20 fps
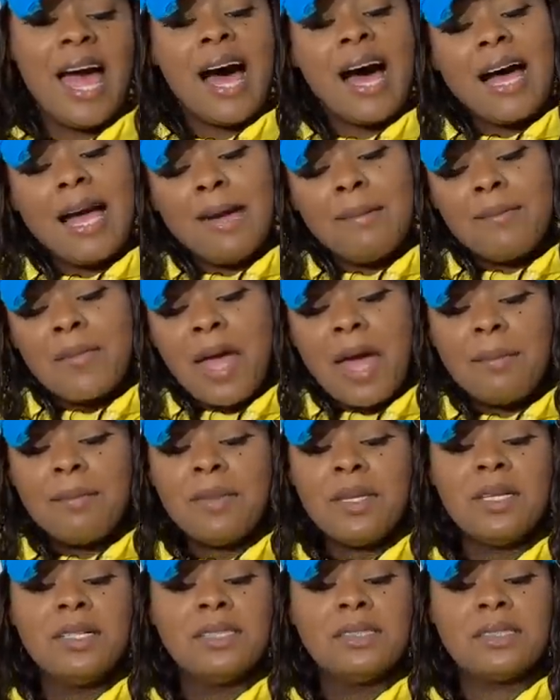
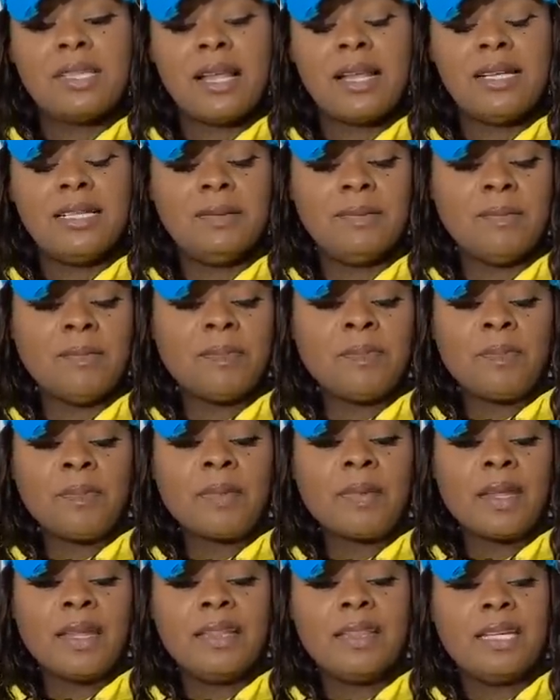I'm using
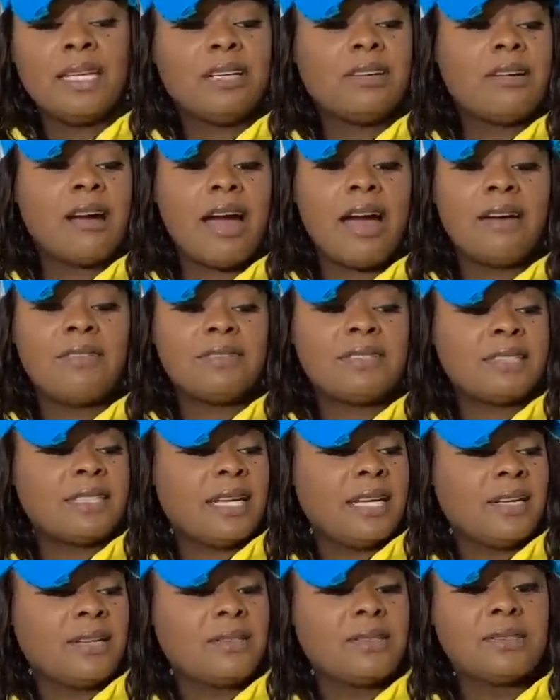the Kraft
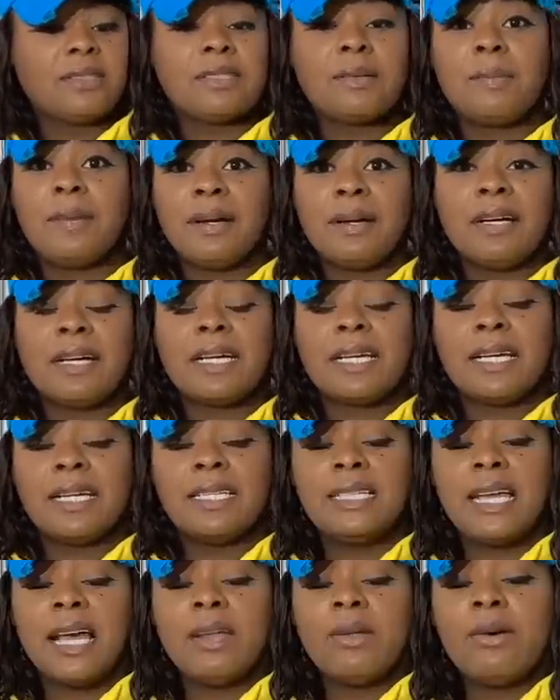Singles
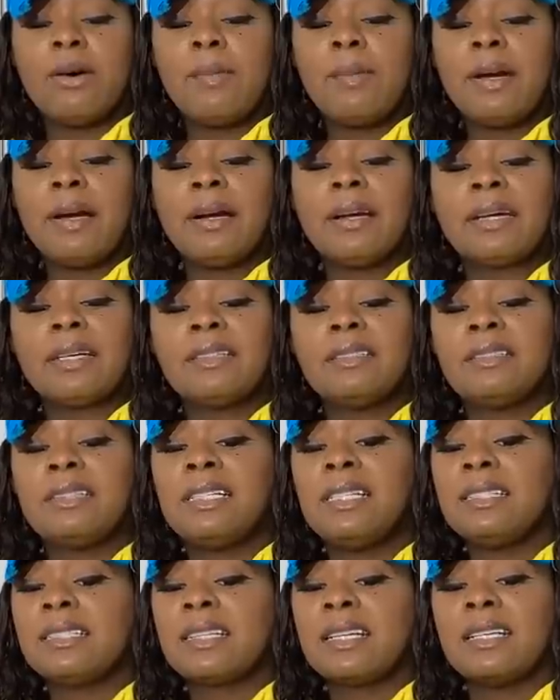American, yellow American
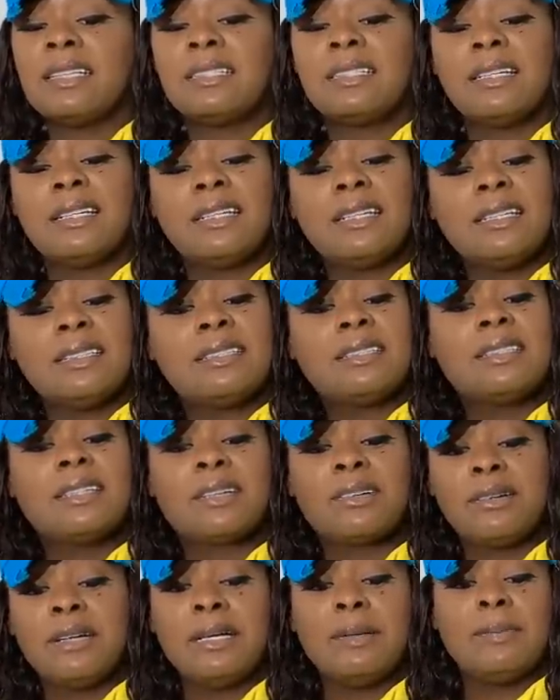cheese, because it is the
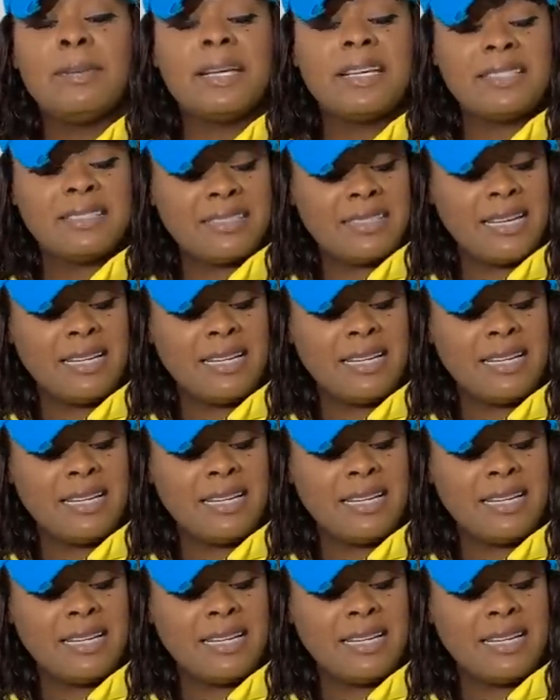creamiest.